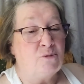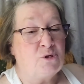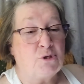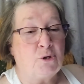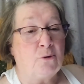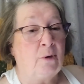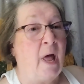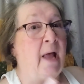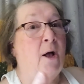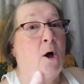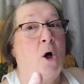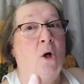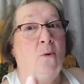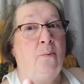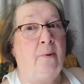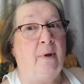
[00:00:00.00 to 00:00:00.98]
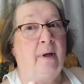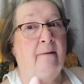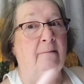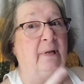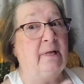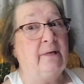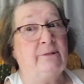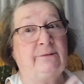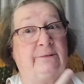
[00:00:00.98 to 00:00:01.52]
sure, like all
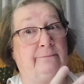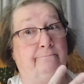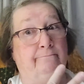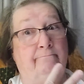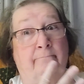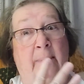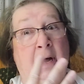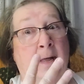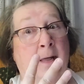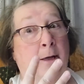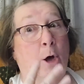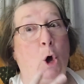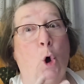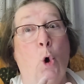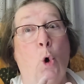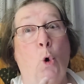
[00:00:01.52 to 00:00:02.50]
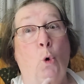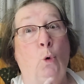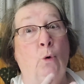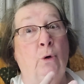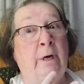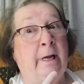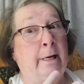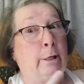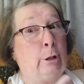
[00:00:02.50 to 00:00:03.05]
families, my
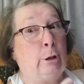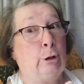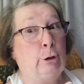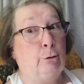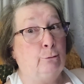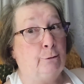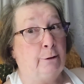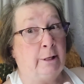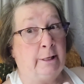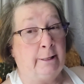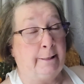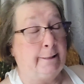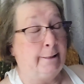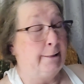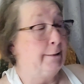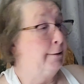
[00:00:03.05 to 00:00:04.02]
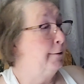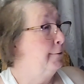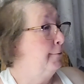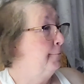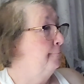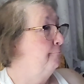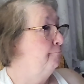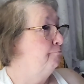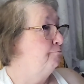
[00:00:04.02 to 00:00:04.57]
own included,
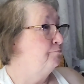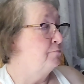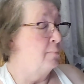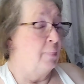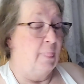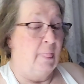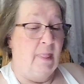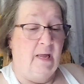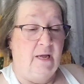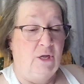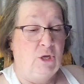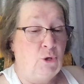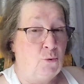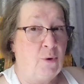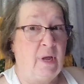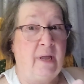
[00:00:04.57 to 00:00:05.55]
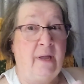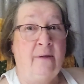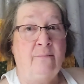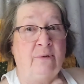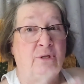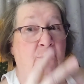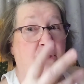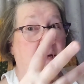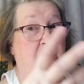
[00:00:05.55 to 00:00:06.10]
you gave
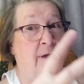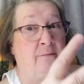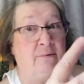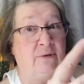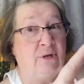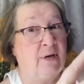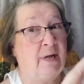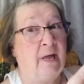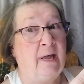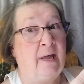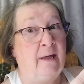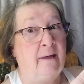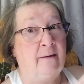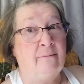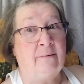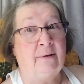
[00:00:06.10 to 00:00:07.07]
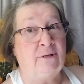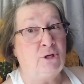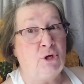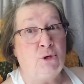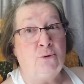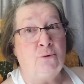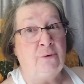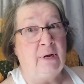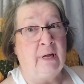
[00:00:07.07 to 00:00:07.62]
and you gave and you gave, and
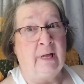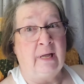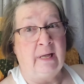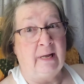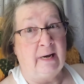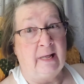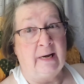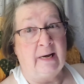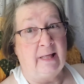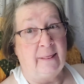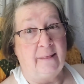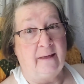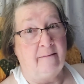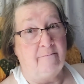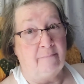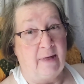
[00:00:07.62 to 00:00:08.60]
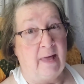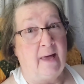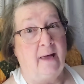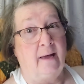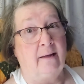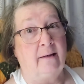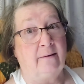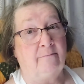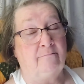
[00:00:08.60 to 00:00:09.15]
you didn't get anything
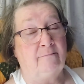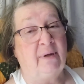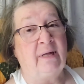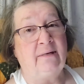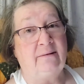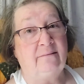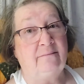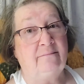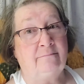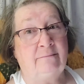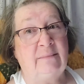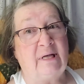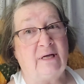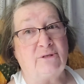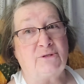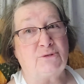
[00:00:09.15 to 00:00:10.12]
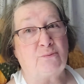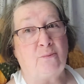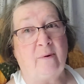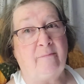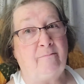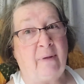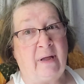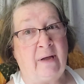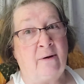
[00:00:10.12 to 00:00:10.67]
back. But that's what
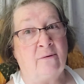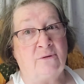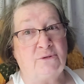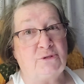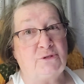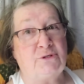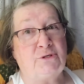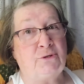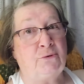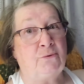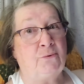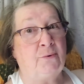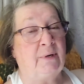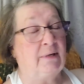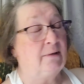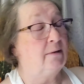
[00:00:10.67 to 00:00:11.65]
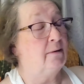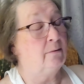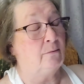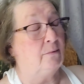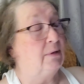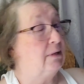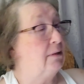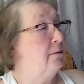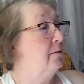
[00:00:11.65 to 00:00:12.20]
parents do, and oh
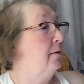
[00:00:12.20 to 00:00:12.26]
well.